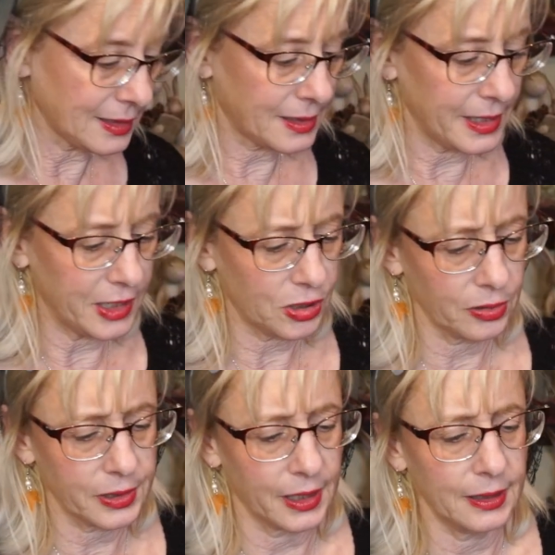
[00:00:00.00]

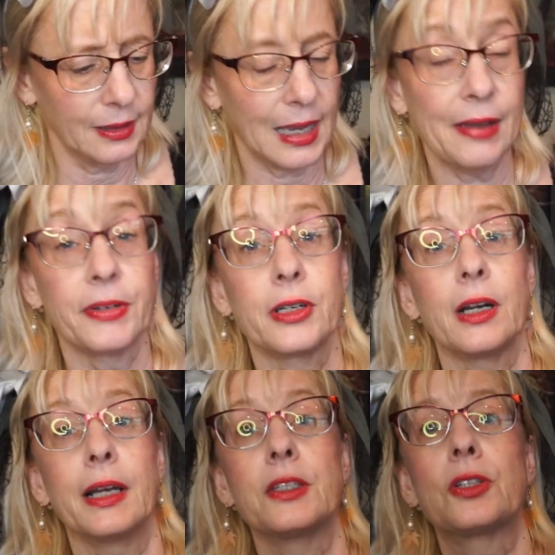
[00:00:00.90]
Scentsational's Honey Lavender
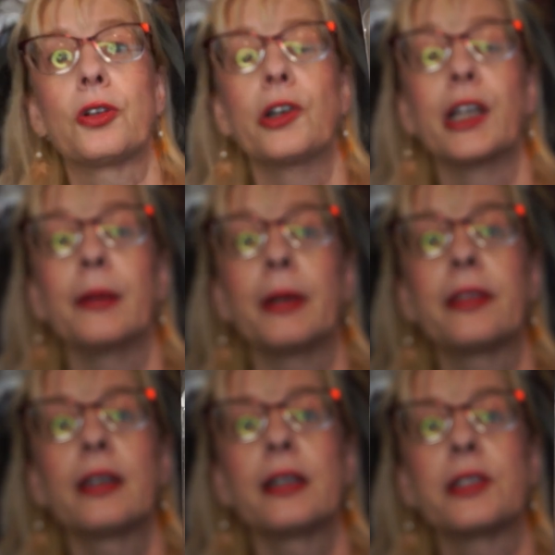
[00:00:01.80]
Ice Cream. I
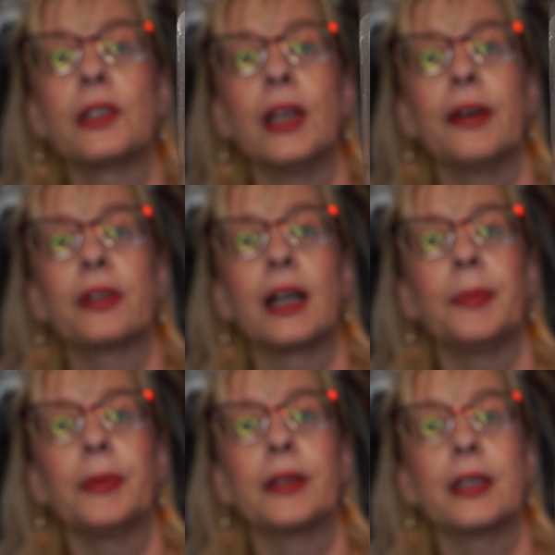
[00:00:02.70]
think I still have a
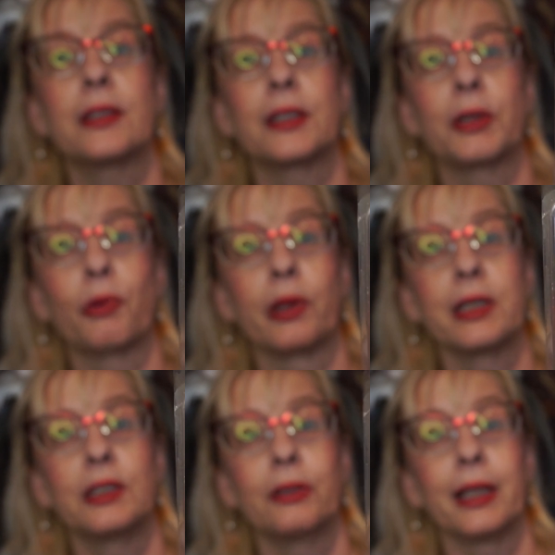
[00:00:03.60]
couple of these because I
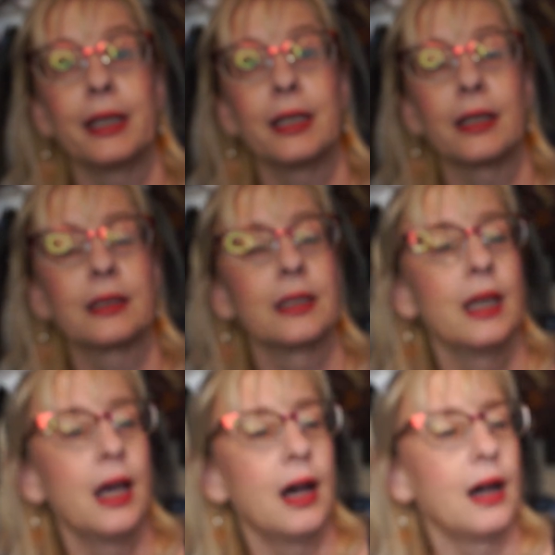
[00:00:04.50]
really do like it.
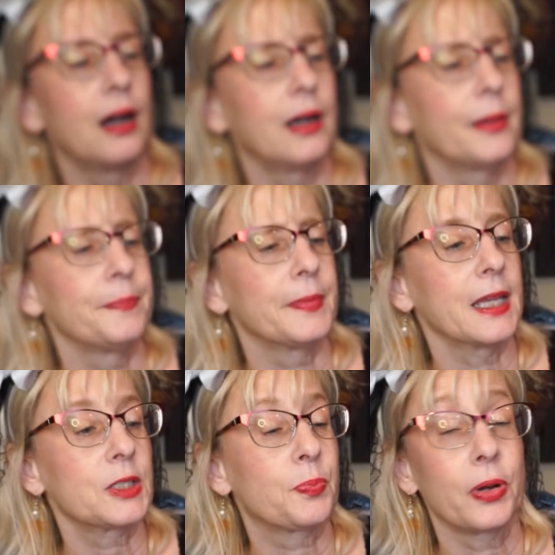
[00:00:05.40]
Um,
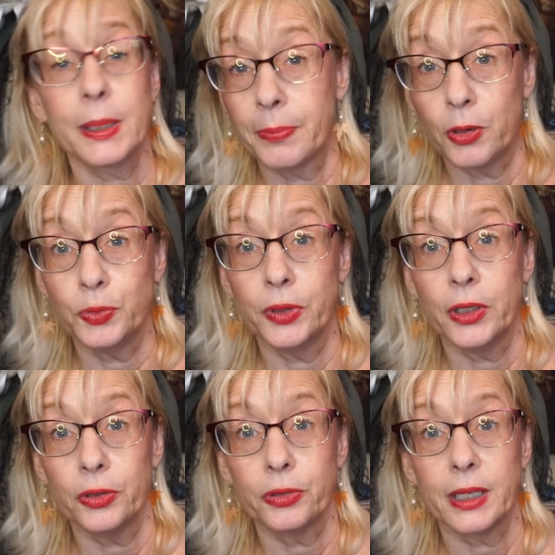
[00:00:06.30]
it's pretty potent
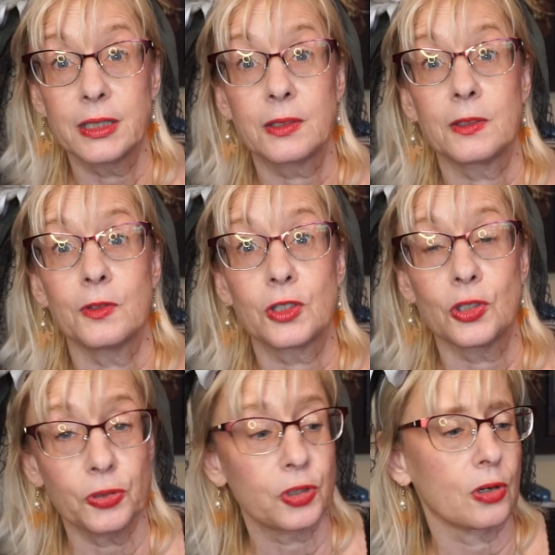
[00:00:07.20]
though. It's
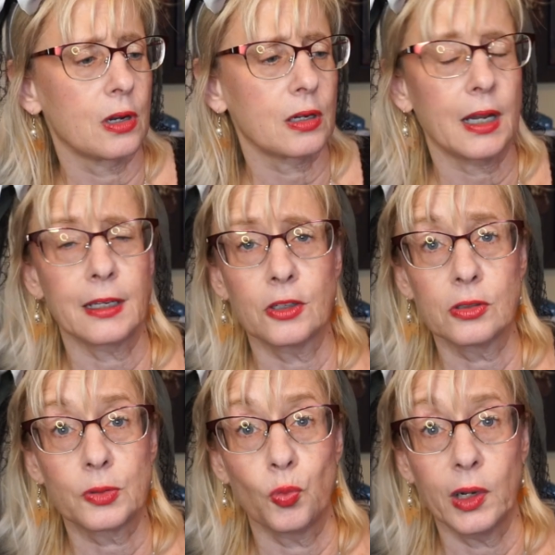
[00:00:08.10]
so strong. I
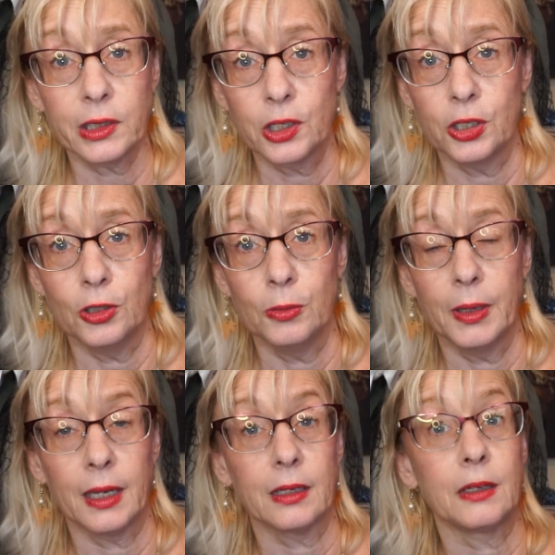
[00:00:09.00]
use one cube
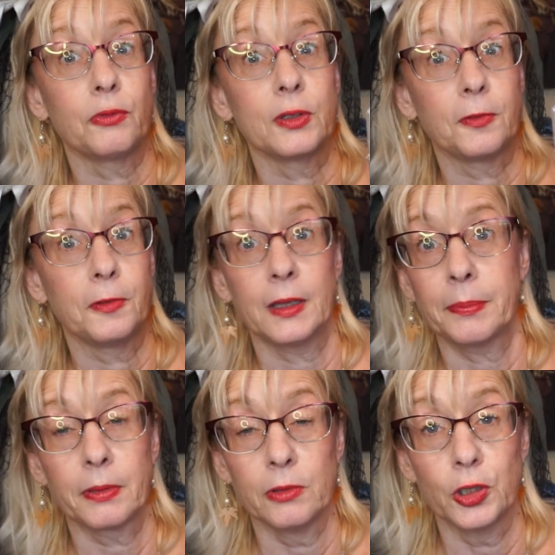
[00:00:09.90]
and it would fill
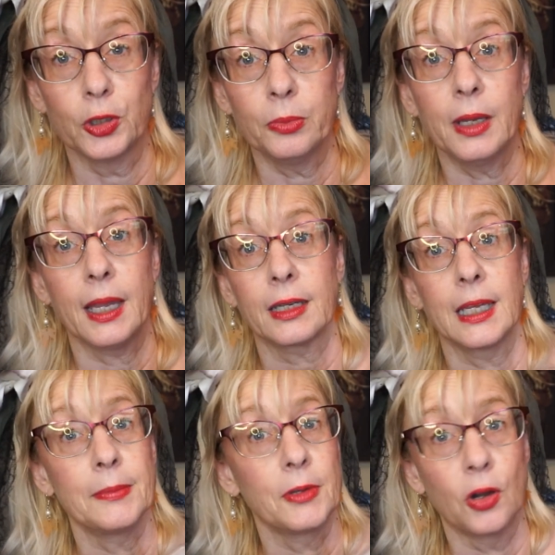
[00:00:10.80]
up a room and
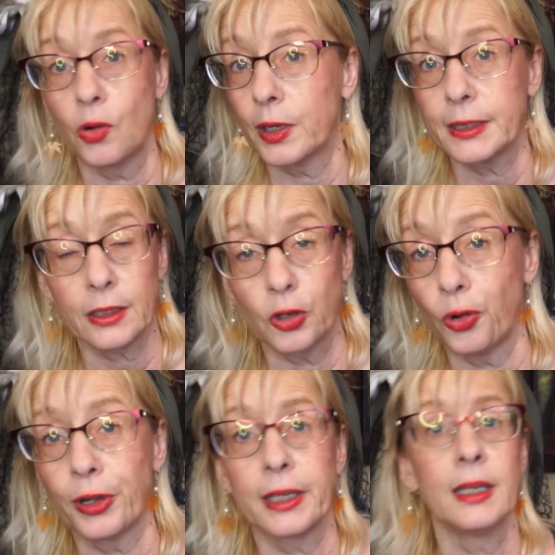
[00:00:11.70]
keep going and
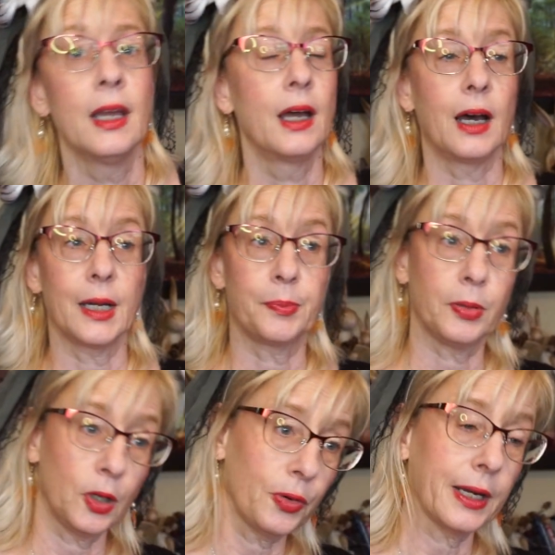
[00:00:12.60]
going. I
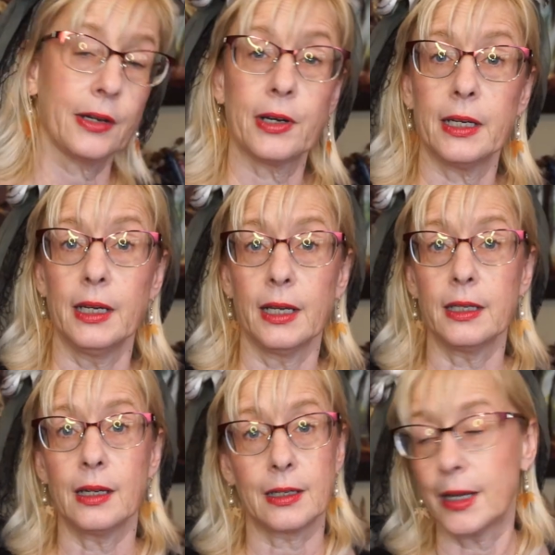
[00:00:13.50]
blow it out at
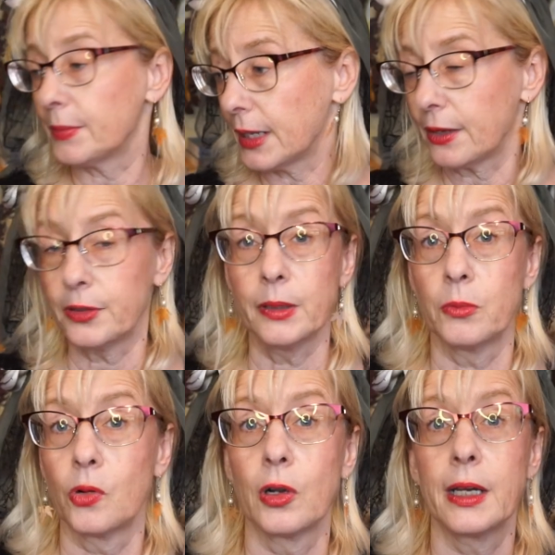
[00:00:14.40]
night. I come down in the
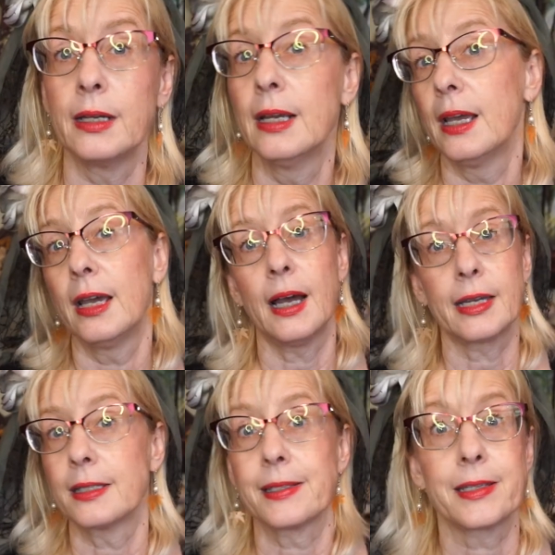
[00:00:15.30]
morning. I
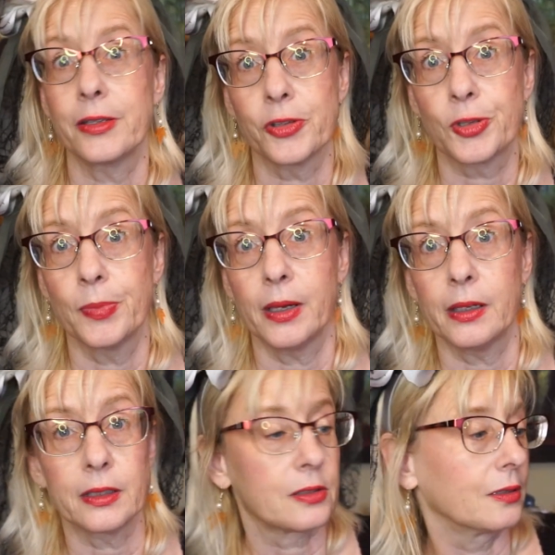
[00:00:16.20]
can still smell
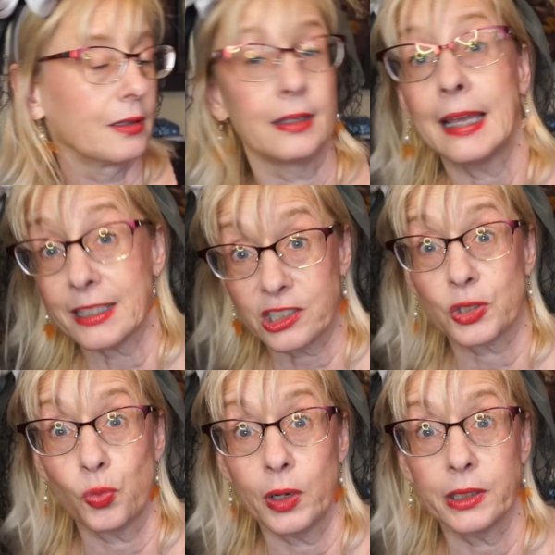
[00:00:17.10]
it. And that's
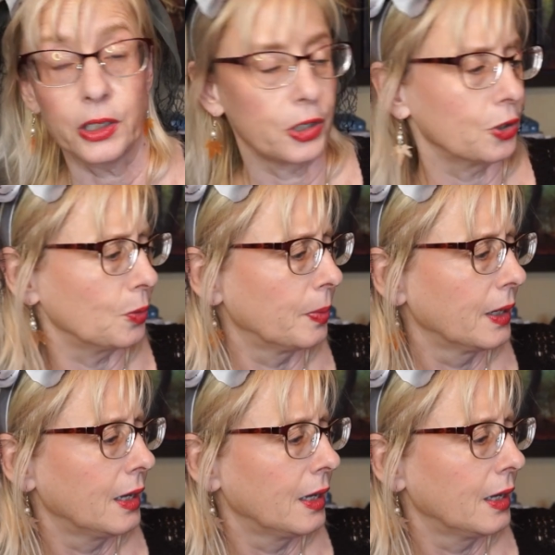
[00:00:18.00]
just one cube.